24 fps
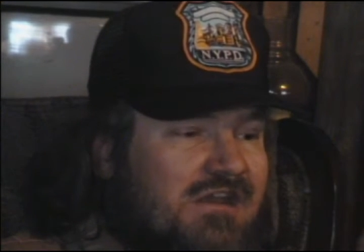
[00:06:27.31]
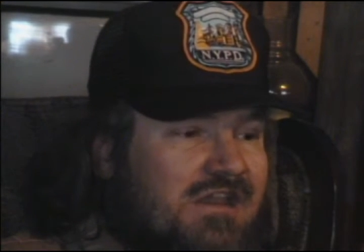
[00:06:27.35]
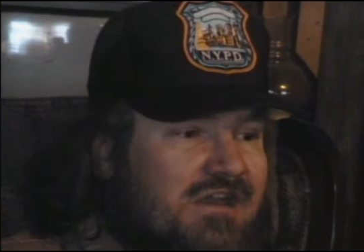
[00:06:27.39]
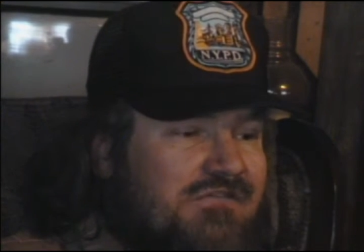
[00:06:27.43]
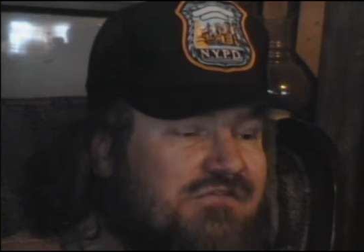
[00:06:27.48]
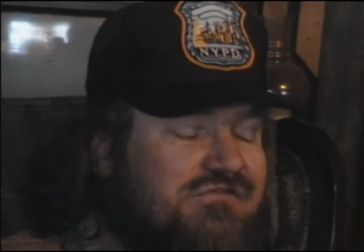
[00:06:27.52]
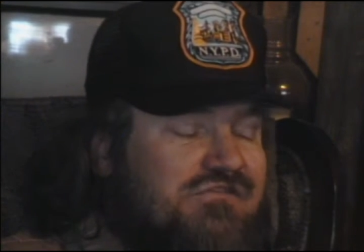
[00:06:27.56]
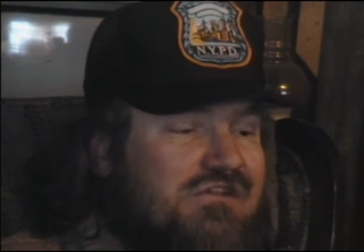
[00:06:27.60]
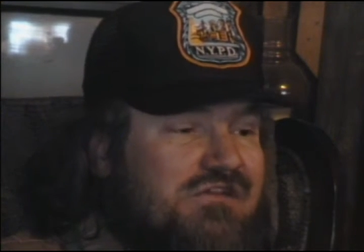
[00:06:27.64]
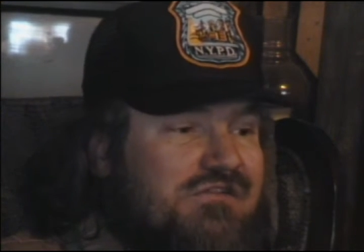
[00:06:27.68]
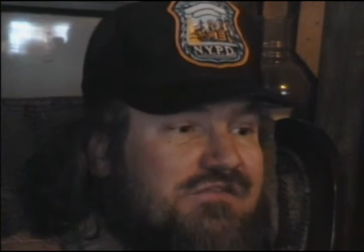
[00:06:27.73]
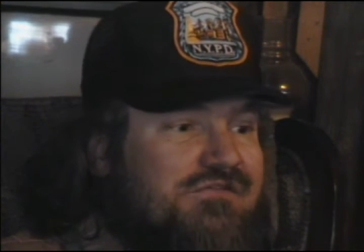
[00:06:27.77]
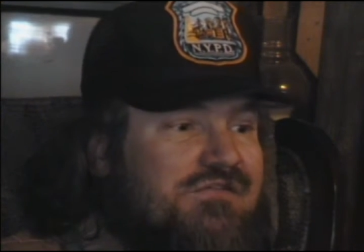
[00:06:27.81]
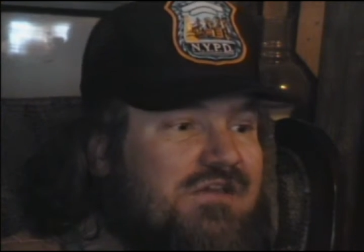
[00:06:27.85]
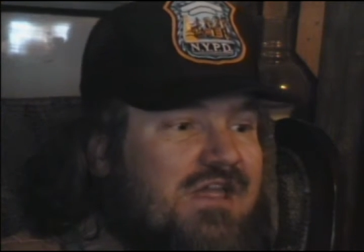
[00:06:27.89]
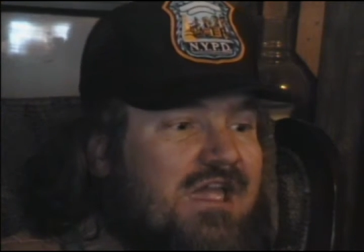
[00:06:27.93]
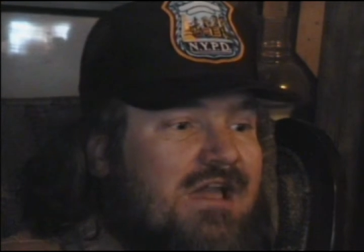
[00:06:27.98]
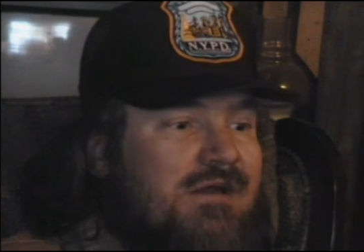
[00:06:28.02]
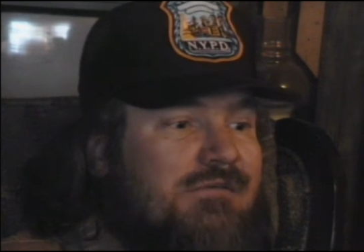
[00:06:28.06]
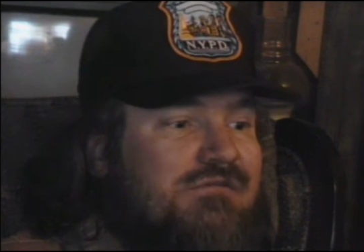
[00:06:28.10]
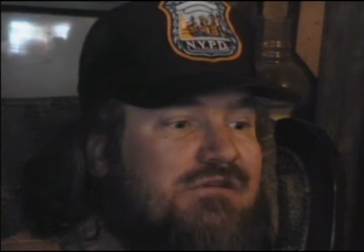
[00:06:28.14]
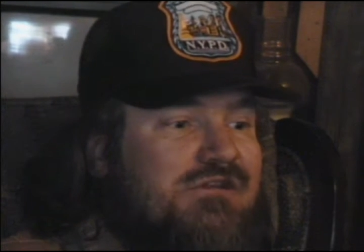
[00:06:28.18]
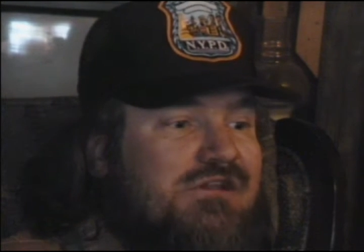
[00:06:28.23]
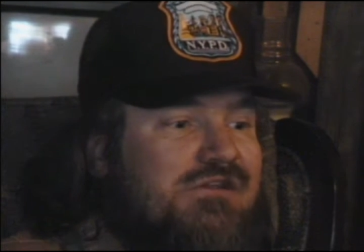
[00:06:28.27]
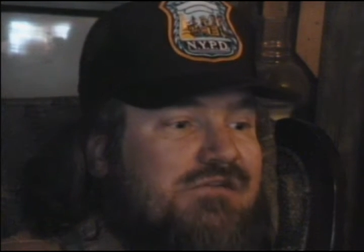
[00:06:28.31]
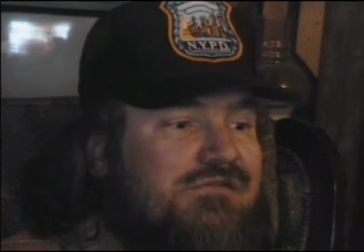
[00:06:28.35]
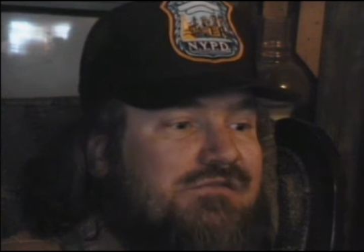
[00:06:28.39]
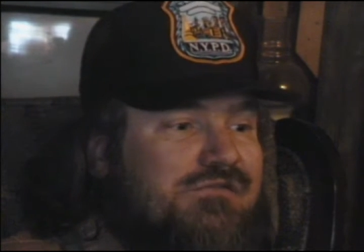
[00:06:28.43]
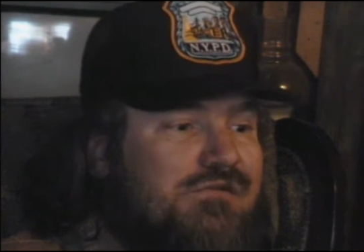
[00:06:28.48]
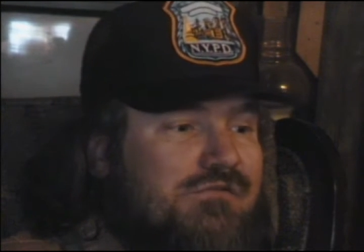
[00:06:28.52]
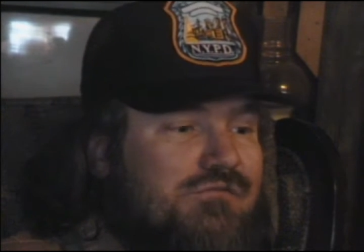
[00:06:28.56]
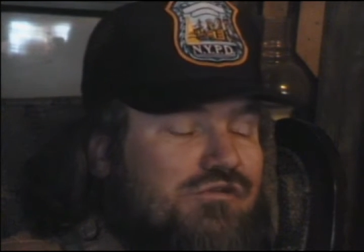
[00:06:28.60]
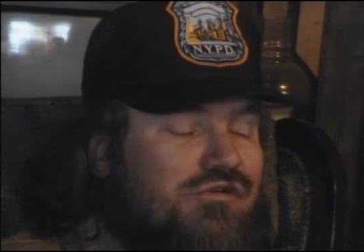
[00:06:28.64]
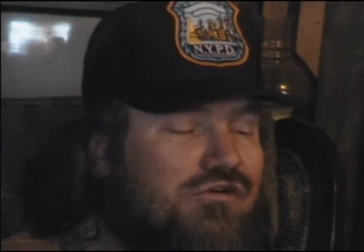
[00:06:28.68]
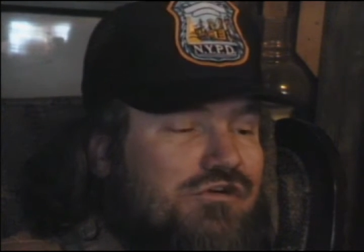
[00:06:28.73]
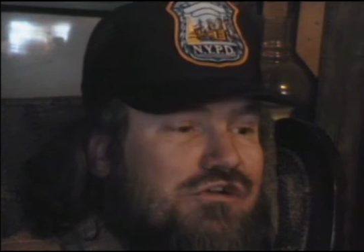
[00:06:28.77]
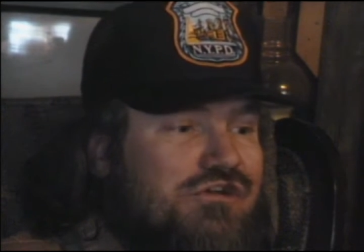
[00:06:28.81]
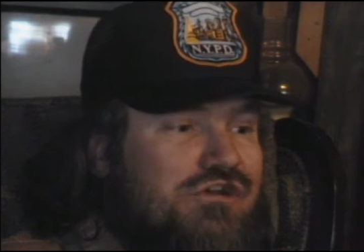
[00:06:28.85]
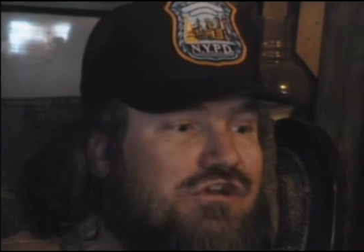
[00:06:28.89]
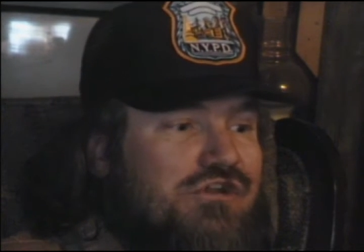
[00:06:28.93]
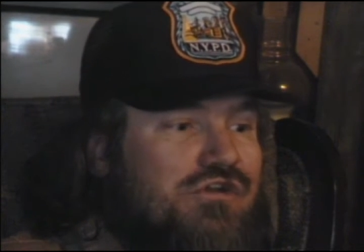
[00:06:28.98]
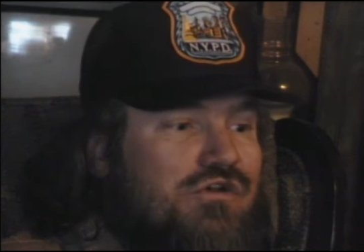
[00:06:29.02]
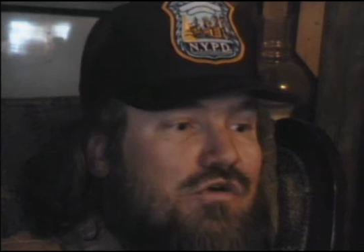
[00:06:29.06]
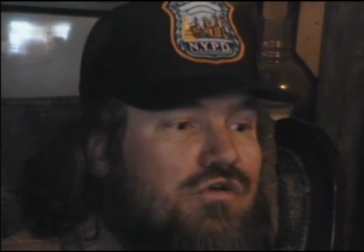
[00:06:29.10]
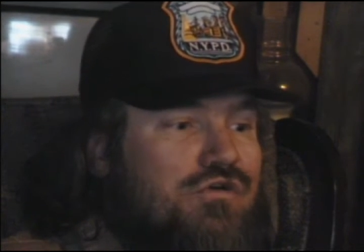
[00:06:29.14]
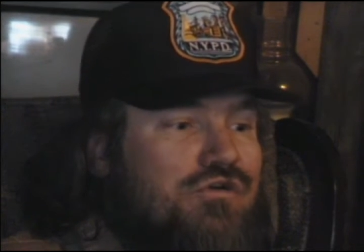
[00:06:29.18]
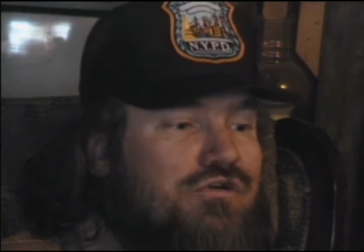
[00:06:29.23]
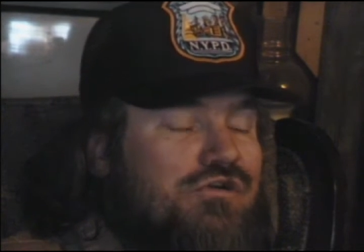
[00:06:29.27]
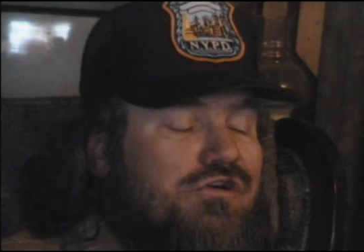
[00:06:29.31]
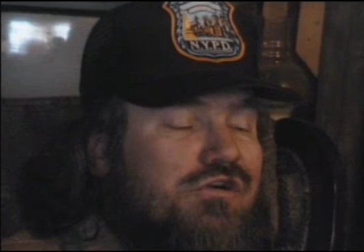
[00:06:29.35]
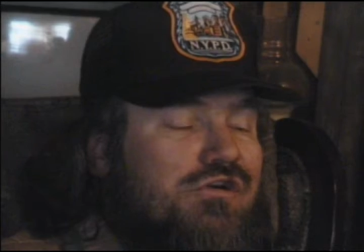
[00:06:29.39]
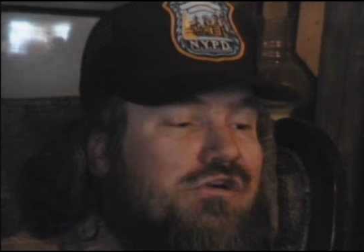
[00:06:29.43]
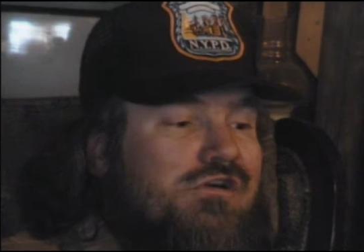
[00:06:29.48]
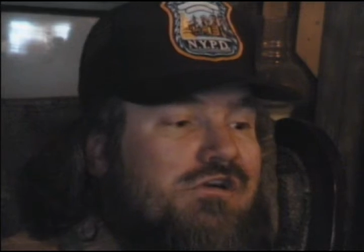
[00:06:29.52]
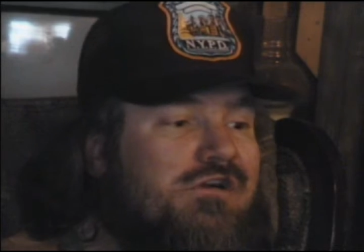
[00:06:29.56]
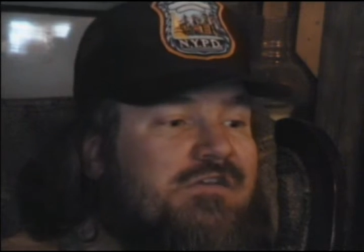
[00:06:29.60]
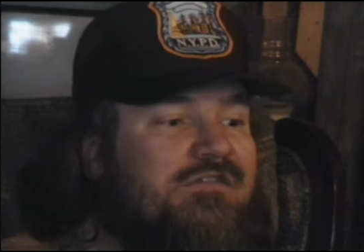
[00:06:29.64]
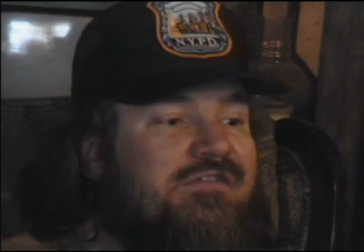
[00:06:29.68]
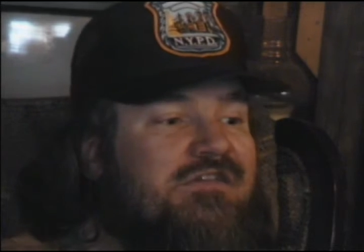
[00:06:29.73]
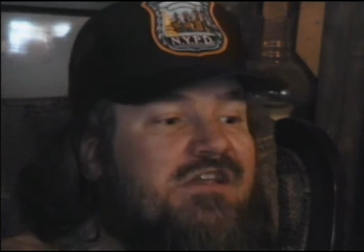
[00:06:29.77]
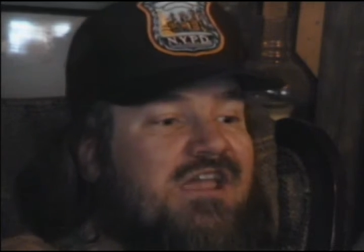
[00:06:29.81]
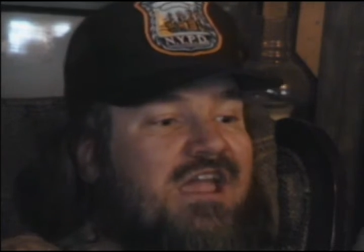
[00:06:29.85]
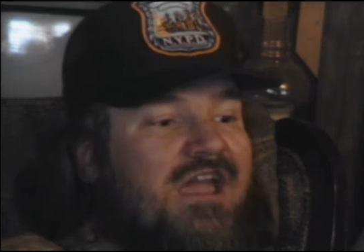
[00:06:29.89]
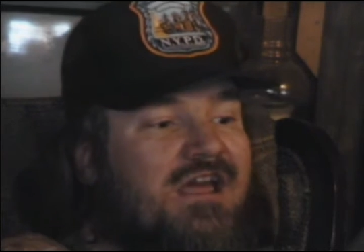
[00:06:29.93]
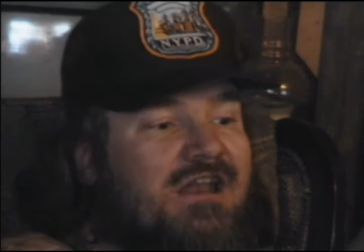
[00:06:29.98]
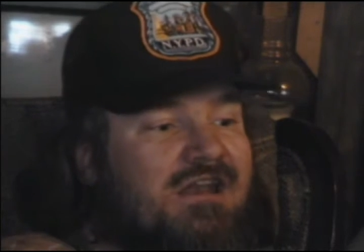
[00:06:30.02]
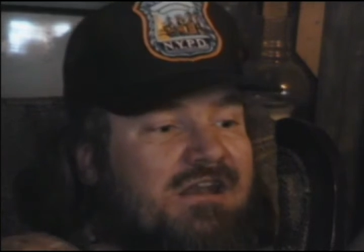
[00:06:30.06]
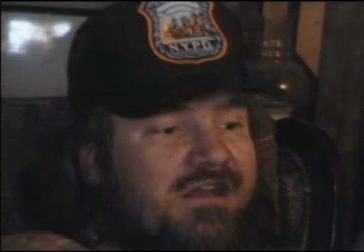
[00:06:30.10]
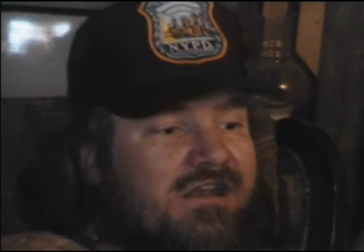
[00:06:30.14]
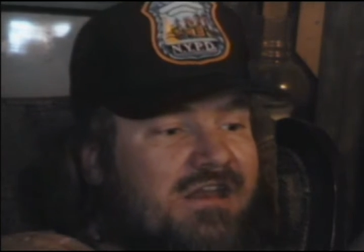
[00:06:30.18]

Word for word: left the family from North Dakota or if he had